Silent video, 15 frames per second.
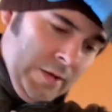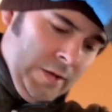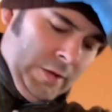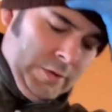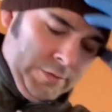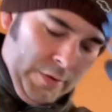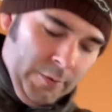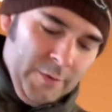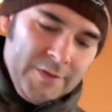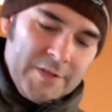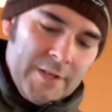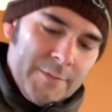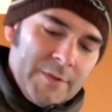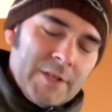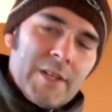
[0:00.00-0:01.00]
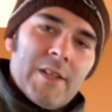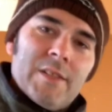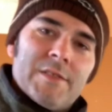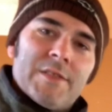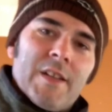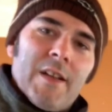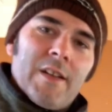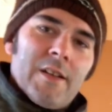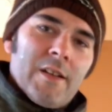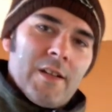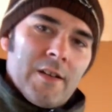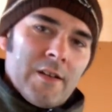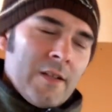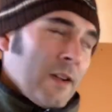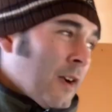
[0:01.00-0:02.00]
so I was able to get it sighted
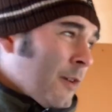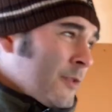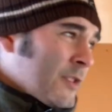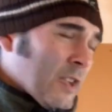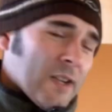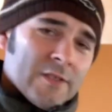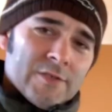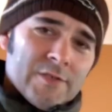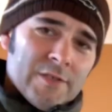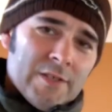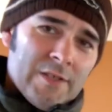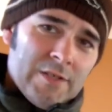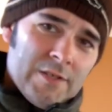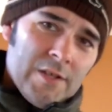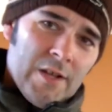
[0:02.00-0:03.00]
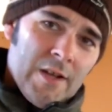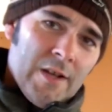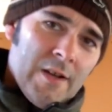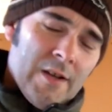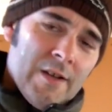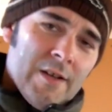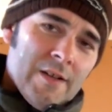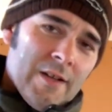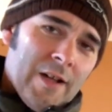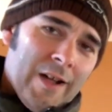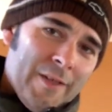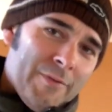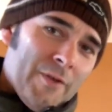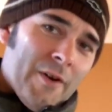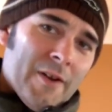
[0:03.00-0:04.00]
in. I was actually,
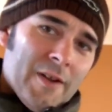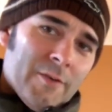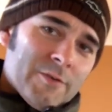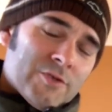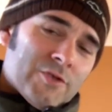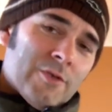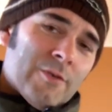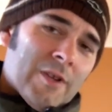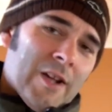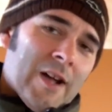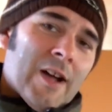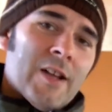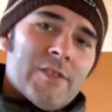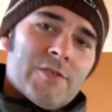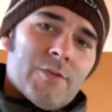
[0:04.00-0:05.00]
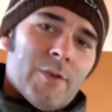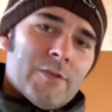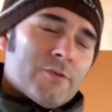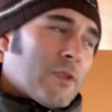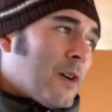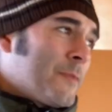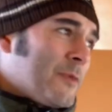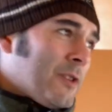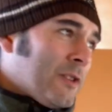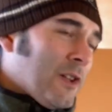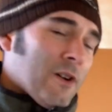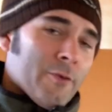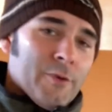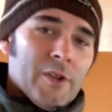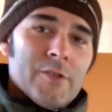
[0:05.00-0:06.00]
I thought I was shooting high, so I dropped it
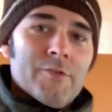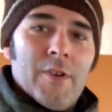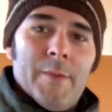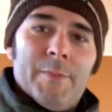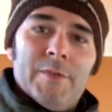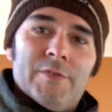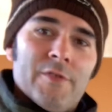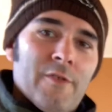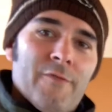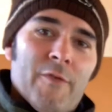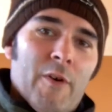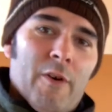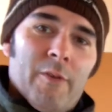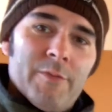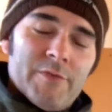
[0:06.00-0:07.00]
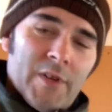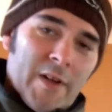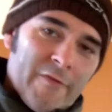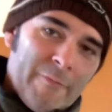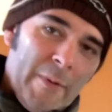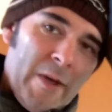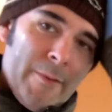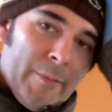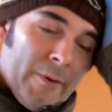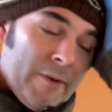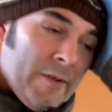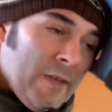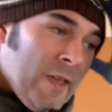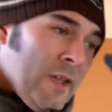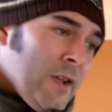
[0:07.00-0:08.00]
low, and I dropped it so far it was off paper.
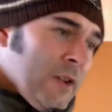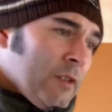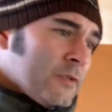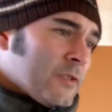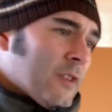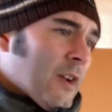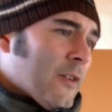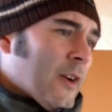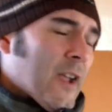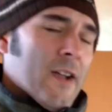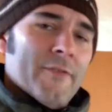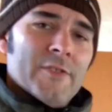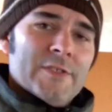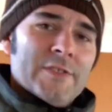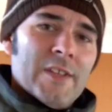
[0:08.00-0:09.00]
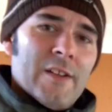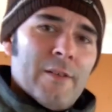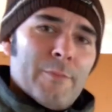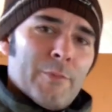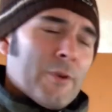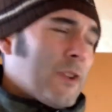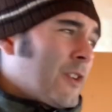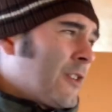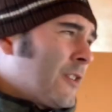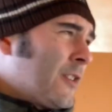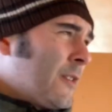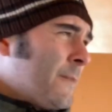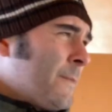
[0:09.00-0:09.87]
So now I have it set up pretty good.